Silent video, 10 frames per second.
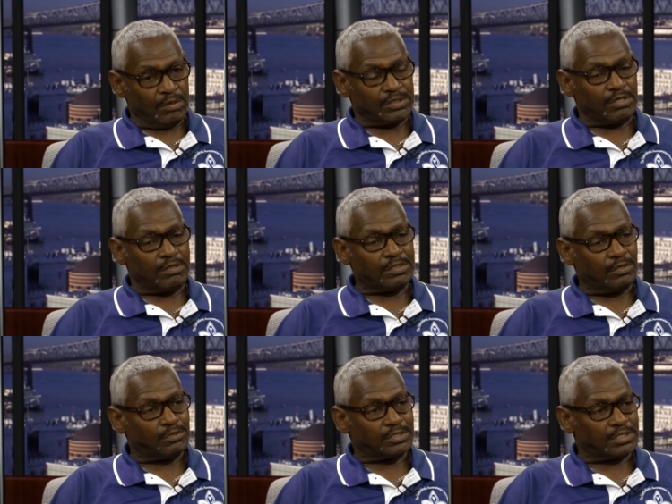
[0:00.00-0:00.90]

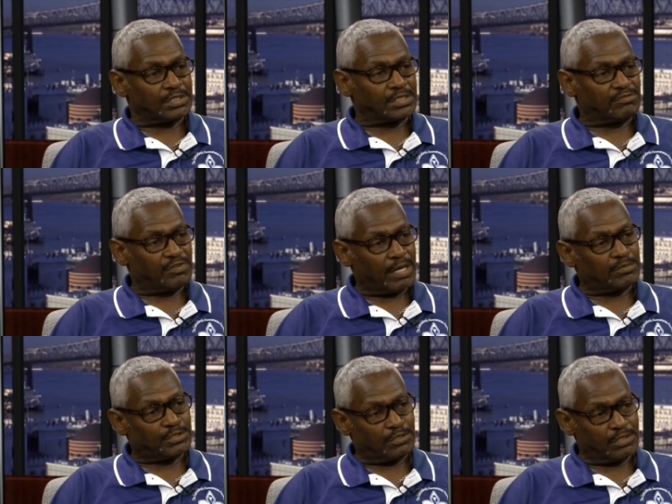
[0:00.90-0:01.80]
sarcoidosis is an
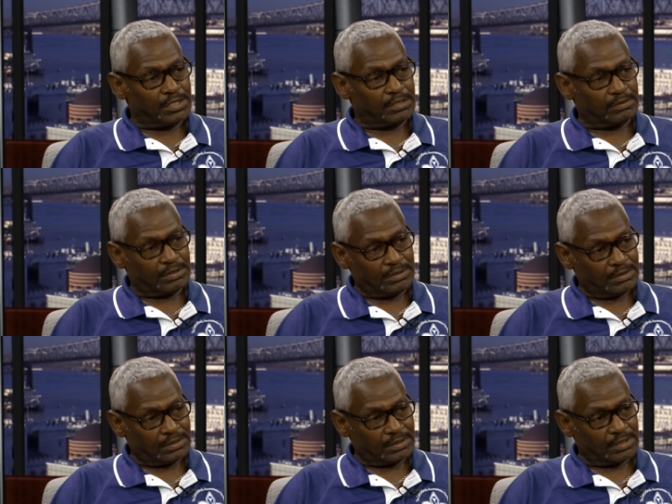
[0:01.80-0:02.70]
inflammatory
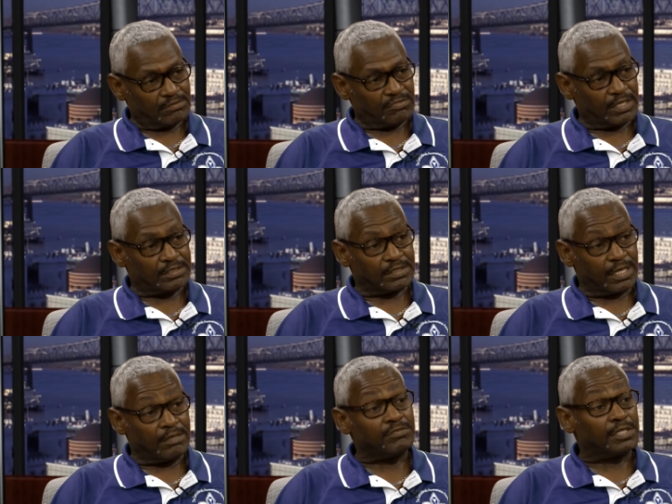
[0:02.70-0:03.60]
illness. It affects
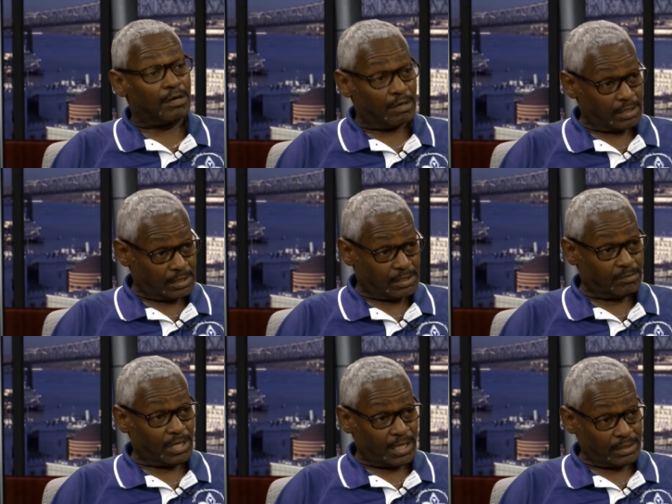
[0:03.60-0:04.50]
every organ in the
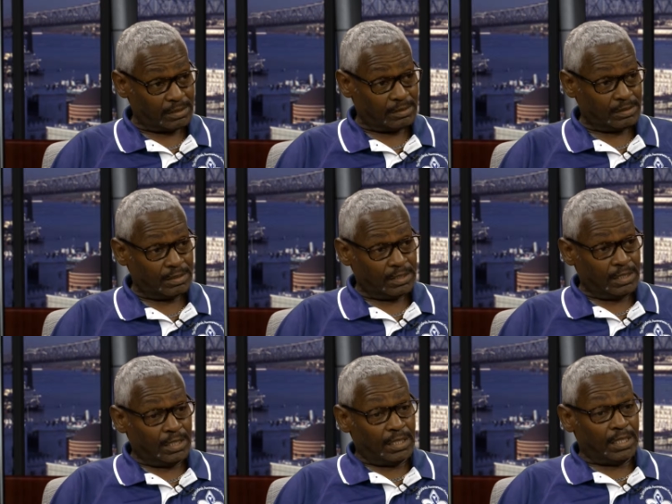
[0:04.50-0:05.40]
body.
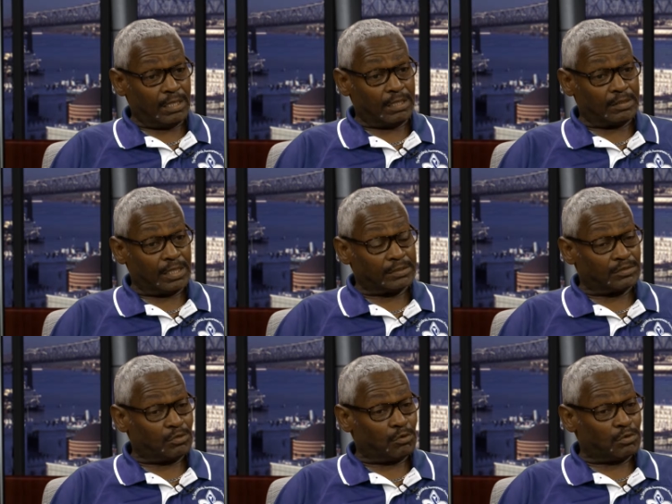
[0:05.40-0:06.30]
There's
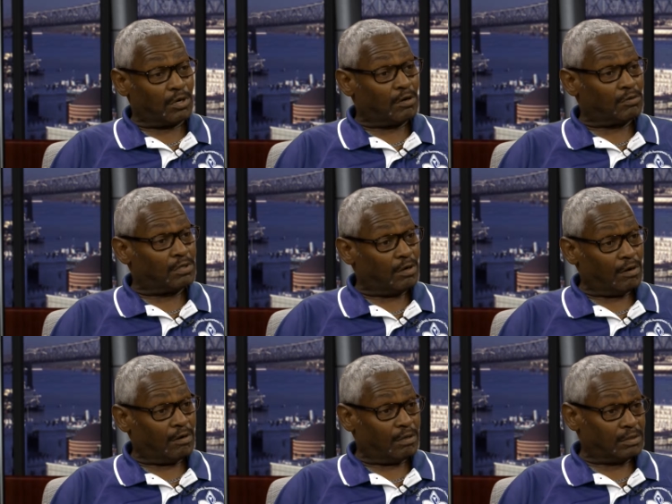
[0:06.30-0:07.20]
no known
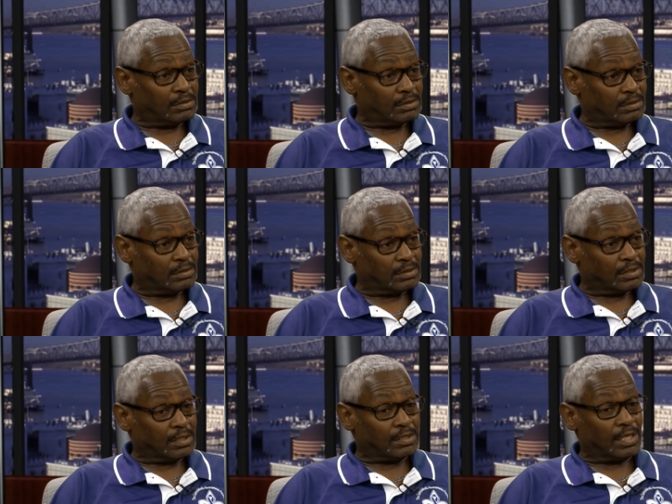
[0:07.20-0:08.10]
cause,
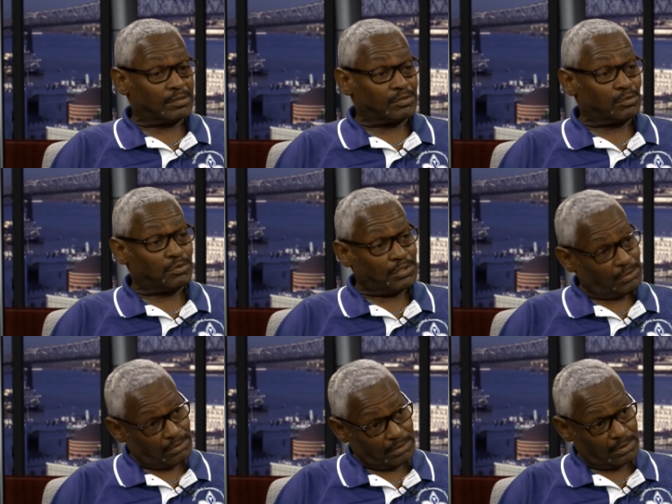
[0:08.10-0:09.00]
there's no
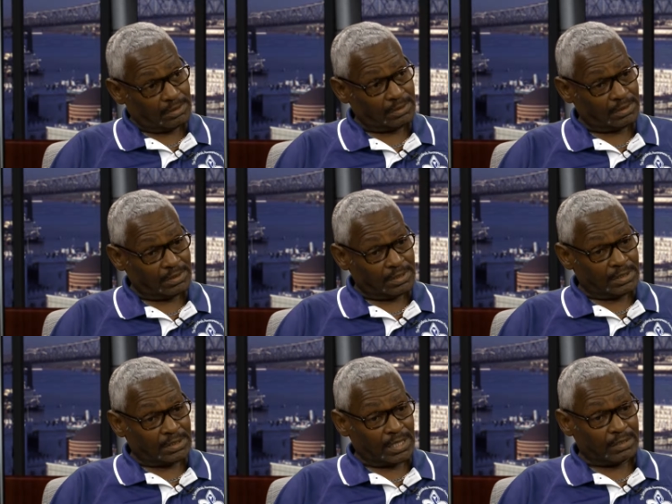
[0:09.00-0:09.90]
cure,
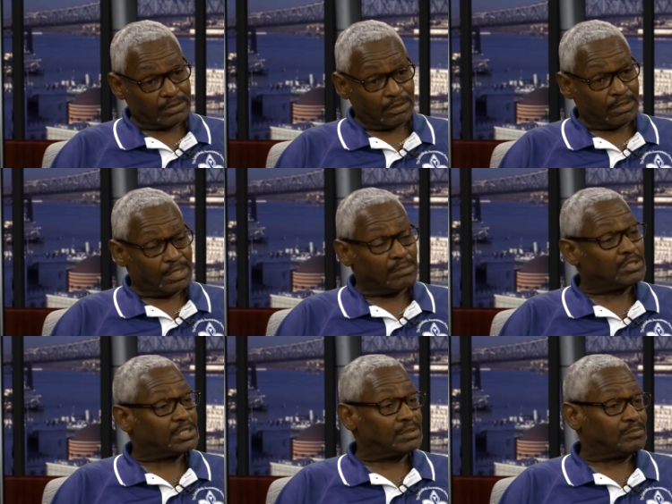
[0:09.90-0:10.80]
there's
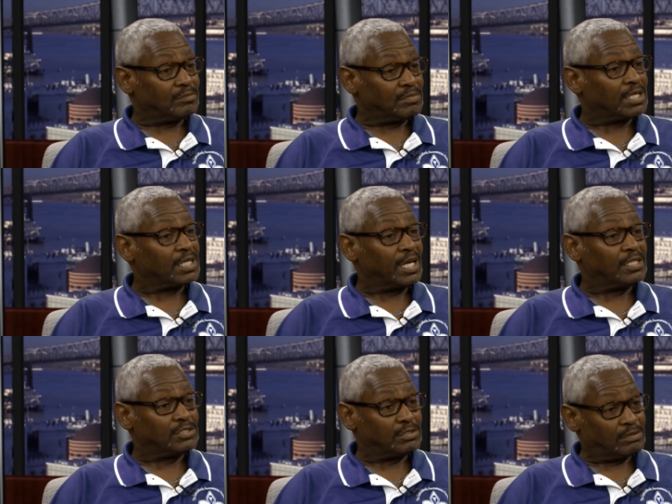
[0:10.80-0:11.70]
limited
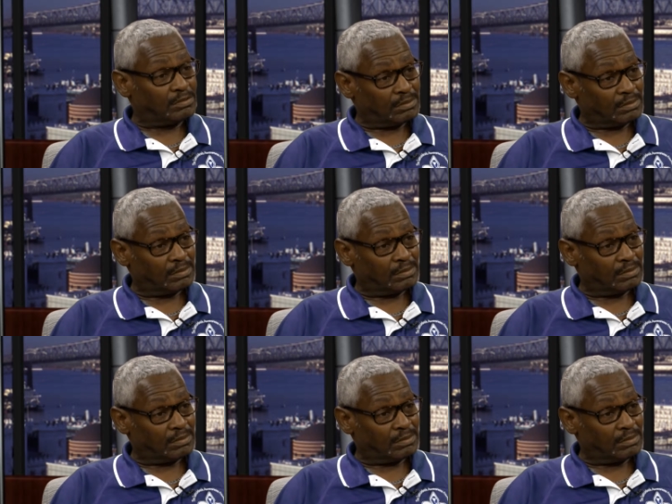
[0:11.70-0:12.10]
medications